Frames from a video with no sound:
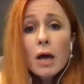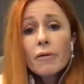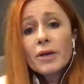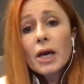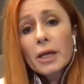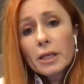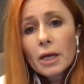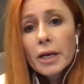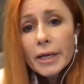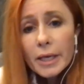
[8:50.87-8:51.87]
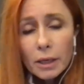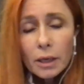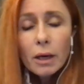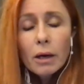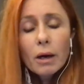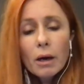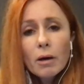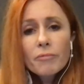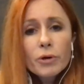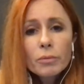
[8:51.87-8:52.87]
We got a leak
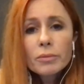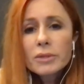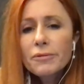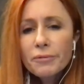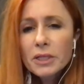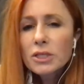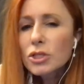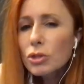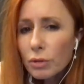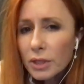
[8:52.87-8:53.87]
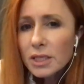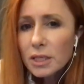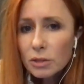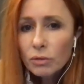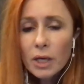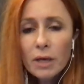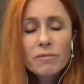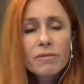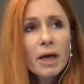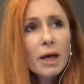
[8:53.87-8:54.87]
from different sources today
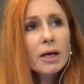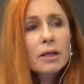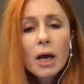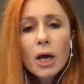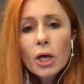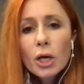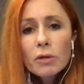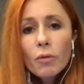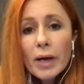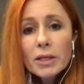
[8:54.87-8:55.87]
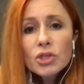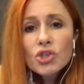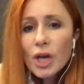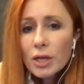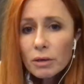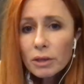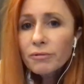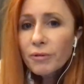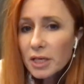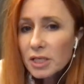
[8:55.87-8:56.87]
that one general,
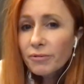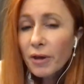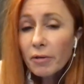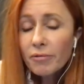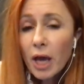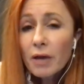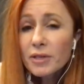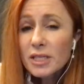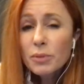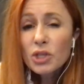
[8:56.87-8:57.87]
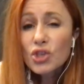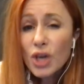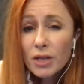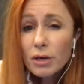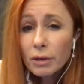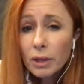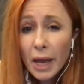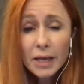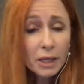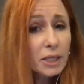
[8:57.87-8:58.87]
FSB general,
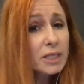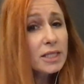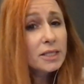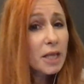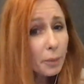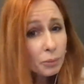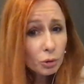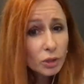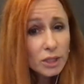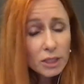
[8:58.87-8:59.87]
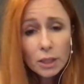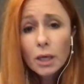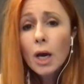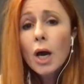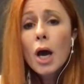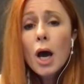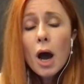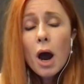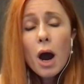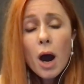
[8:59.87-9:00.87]
and his deputy
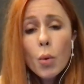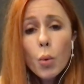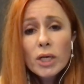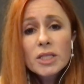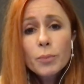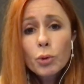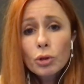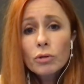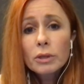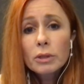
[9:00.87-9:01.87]
was put on